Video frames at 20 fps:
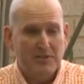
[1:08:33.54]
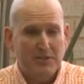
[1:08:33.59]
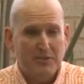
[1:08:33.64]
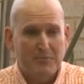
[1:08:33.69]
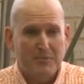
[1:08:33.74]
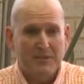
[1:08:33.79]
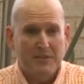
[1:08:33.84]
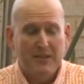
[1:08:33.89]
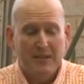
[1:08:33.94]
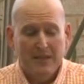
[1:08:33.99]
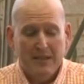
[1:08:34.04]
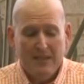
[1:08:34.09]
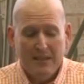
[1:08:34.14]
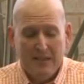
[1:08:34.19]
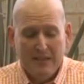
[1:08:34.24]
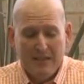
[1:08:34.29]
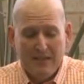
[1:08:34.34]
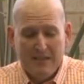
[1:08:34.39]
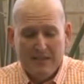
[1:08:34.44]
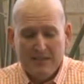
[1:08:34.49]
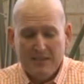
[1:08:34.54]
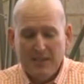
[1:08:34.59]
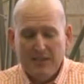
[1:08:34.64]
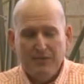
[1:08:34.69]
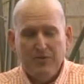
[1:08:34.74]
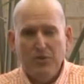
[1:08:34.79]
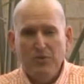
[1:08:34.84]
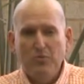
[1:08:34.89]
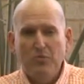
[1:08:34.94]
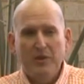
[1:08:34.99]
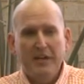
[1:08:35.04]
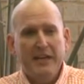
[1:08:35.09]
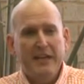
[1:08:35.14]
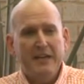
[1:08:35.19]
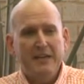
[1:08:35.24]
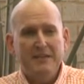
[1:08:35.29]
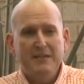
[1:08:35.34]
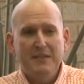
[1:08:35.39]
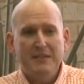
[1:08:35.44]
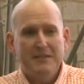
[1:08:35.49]
Sherman, said if you
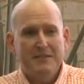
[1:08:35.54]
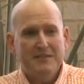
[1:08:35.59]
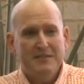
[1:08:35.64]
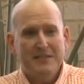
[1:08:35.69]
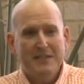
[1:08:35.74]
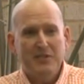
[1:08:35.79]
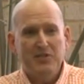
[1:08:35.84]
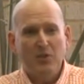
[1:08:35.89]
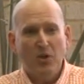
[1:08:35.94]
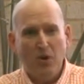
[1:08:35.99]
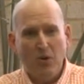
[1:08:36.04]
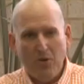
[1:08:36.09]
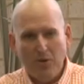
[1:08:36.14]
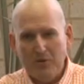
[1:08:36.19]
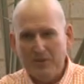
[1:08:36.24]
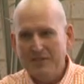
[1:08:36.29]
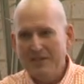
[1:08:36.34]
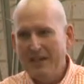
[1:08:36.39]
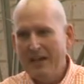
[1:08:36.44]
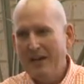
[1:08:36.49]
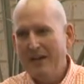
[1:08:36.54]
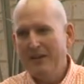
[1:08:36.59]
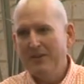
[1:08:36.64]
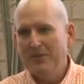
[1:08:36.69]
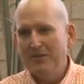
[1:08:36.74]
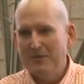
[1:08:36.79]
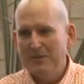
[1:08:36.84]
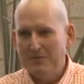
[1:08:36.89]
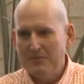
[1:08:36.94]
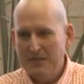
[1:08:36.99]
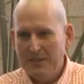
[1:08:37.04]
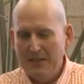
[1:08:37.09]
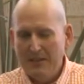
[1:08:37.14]
read his whole entire